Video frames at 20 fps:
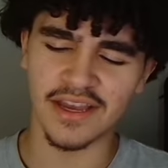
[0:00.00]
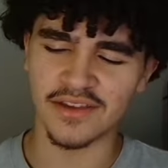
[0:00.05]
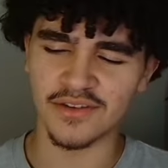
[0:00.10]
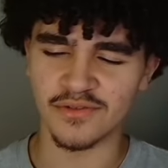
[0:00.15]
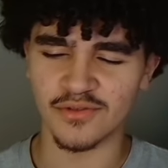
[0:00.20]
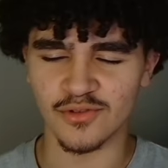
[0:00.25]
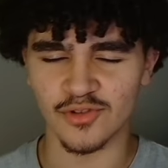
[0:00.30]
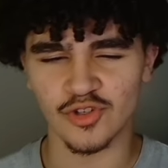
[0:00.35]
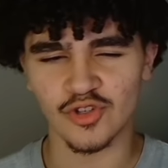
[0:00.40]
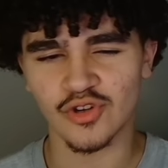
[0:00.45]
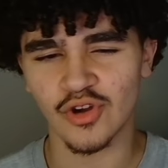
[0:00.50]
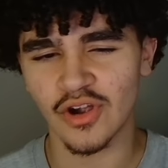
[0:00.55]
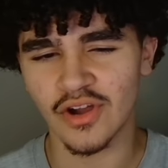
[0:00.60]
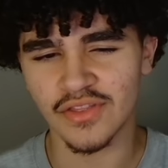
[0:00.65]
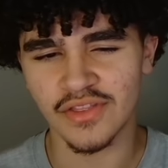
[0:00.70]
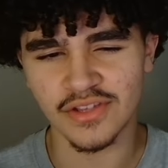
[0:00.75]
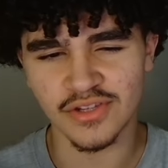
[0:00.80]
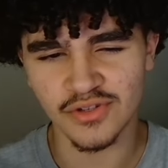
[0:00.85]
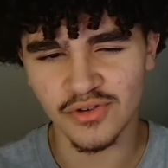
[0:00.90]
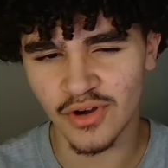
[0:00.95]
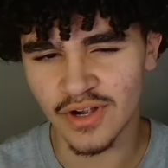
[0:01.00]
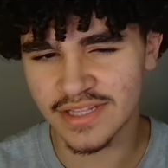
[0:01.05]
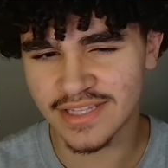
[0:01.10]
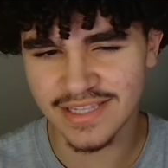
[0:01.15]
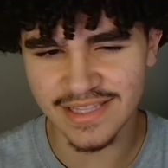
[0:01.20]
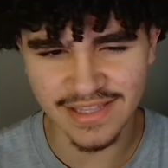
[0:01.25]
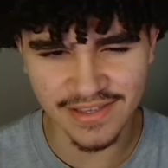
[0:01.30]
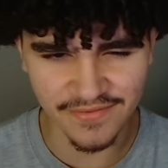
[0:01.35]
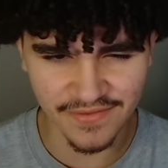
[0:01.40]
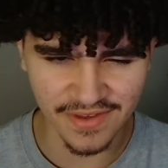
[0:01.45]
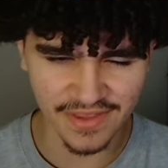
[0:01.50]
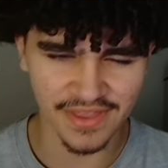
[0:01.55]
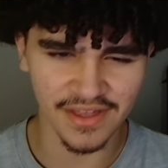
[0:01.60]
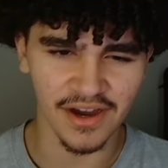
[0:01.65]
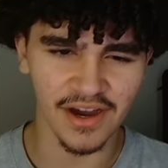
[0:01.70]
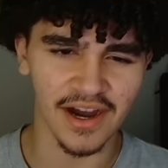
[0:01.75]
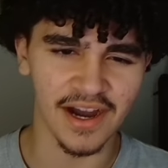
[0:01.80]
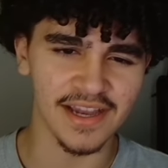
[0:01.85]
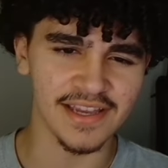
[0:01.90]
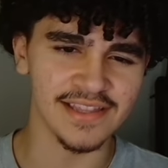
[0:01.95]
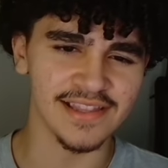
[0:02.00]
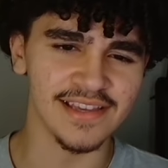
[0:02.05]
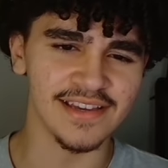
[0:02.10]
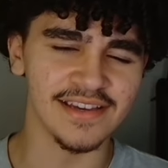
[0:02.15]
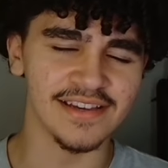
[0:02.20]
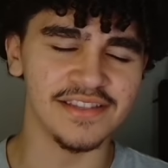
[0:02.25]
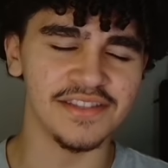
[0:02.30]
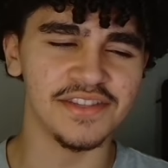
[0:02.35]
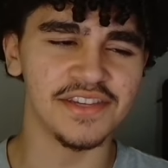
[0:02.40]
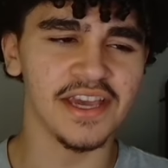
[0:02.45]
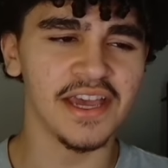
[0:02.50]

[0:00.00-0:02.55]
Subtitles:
you know, the Straw Hats leaving the island